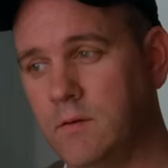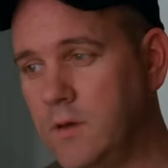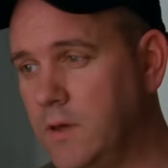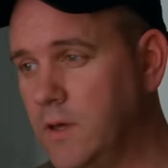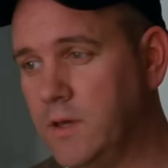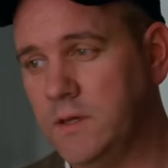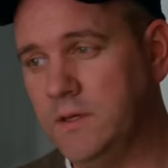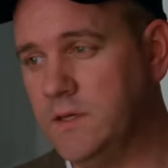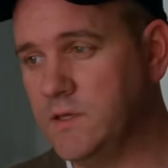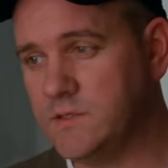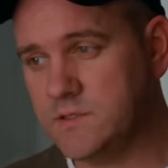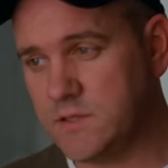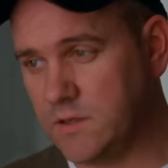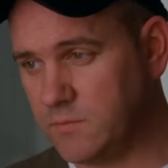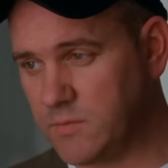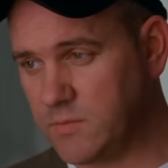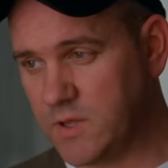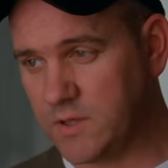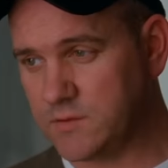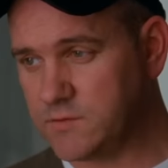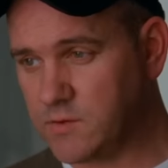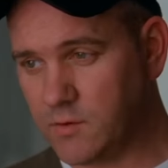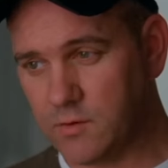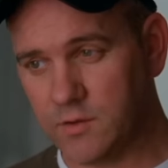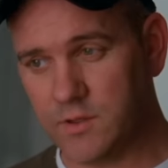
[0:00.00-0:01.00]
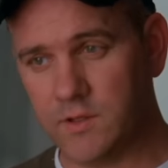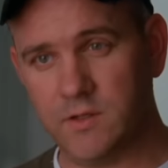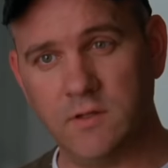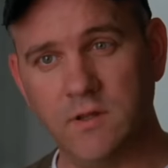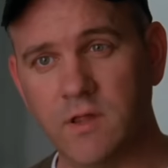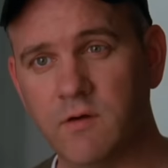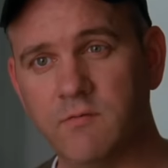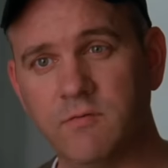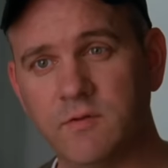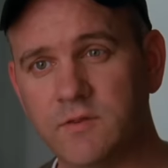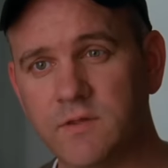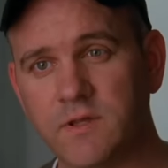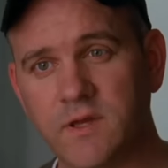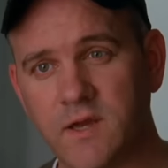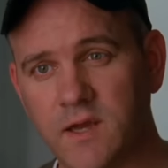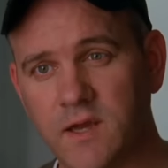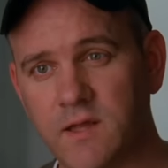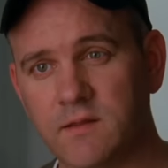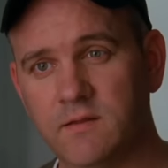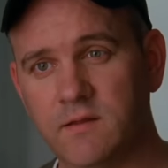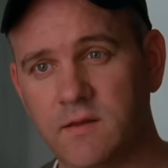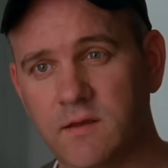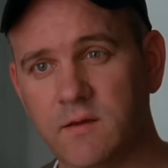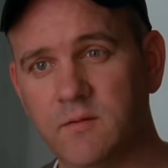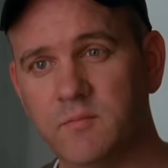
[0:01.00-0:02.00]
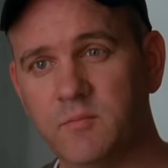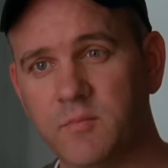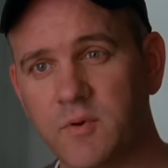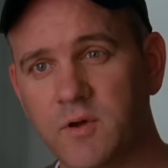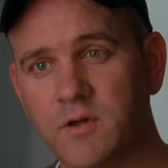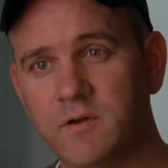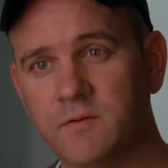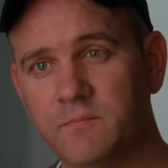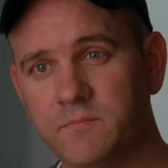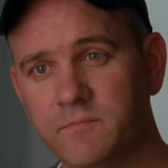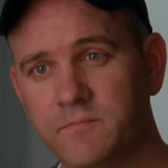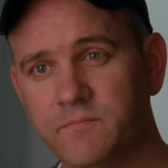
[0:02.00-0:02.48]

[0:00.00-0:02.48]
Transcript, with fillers: I guess I'm not totally in love with the idea, but